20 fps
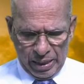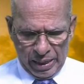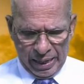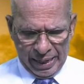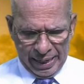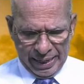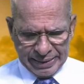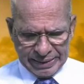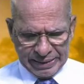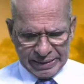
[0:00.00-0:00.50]

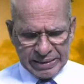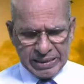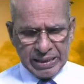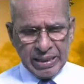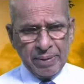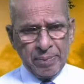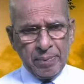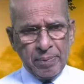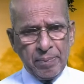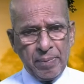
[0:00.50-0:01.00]
And
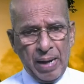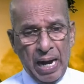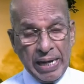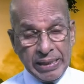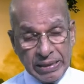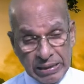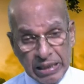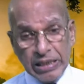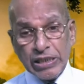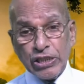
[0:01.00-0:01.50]

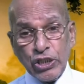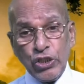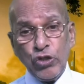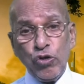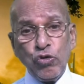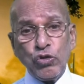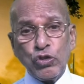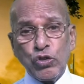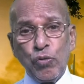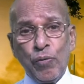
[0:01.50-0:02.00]
this
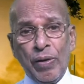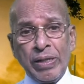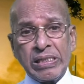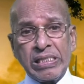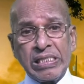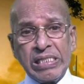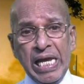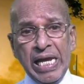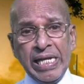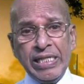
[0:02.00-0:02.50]
news
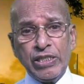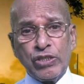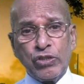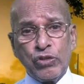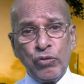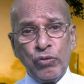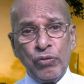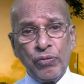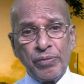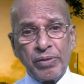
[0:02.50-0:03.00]
was sent
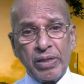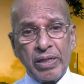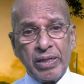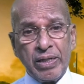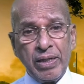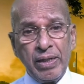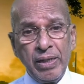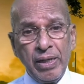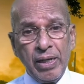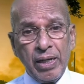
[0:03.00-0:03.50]
to
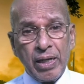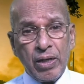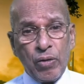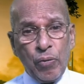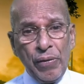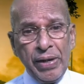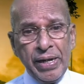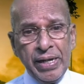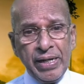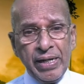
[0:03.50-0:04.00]

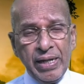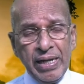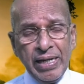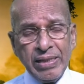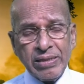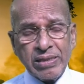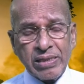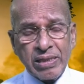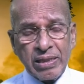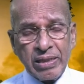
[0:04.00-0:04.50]
Queen
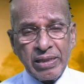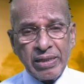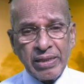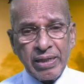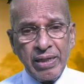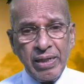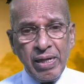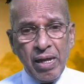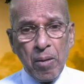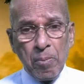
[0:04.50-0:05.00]
Esther
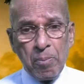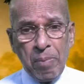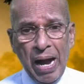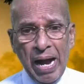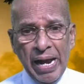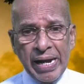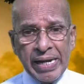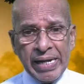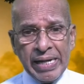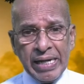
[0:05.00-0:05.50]

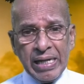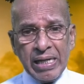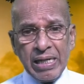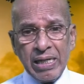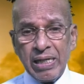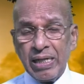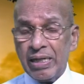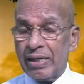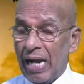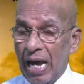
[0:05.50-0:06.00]
by
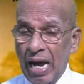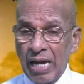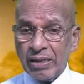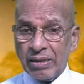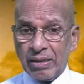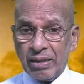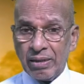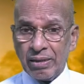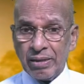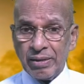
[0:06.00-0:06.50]
her
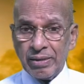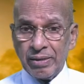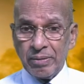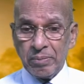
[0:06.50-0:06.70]
uncle